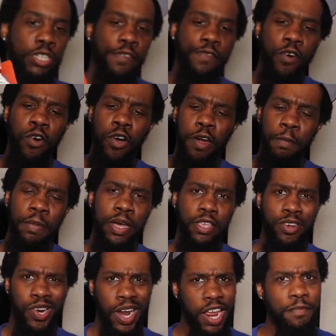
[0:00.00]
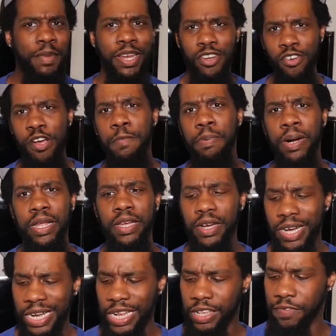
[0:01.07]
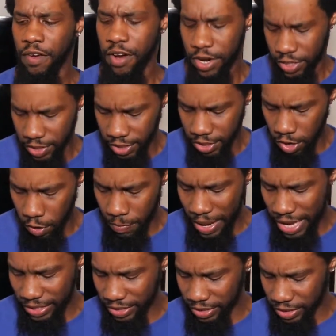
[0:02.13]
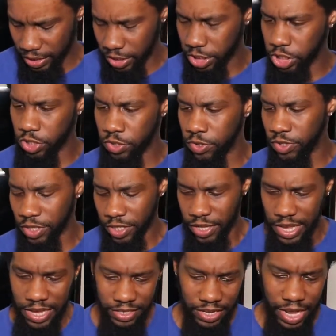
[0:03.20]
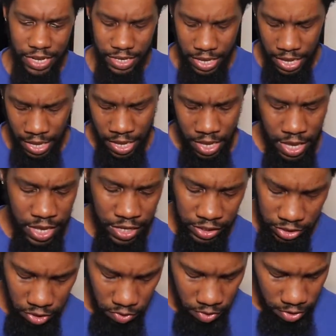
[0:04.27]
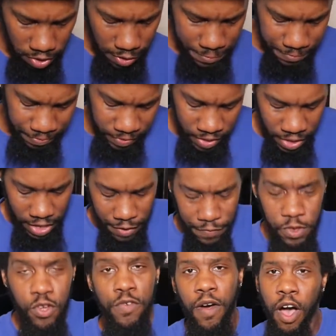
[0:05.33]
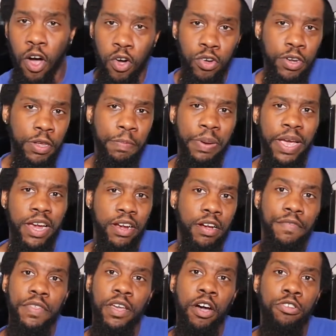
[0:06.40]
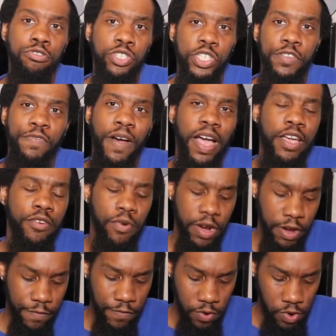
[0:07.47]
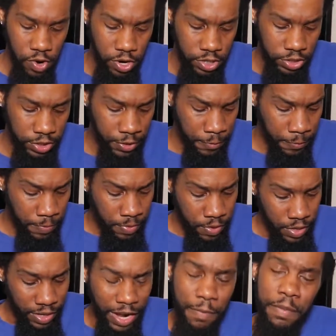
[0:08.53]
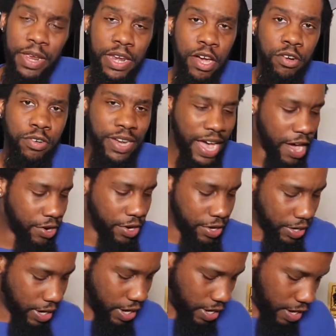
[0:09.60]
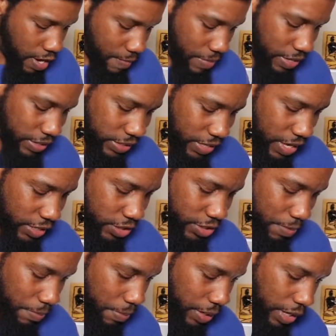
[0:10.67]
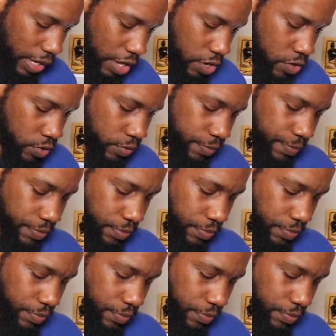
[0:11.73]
G form. But, you know, they've been doing pretty good as far as the toe boxes of the shoes and things like that. So um, if you've owned a pair of the O G Fire Red fours, let me know down in the comment section below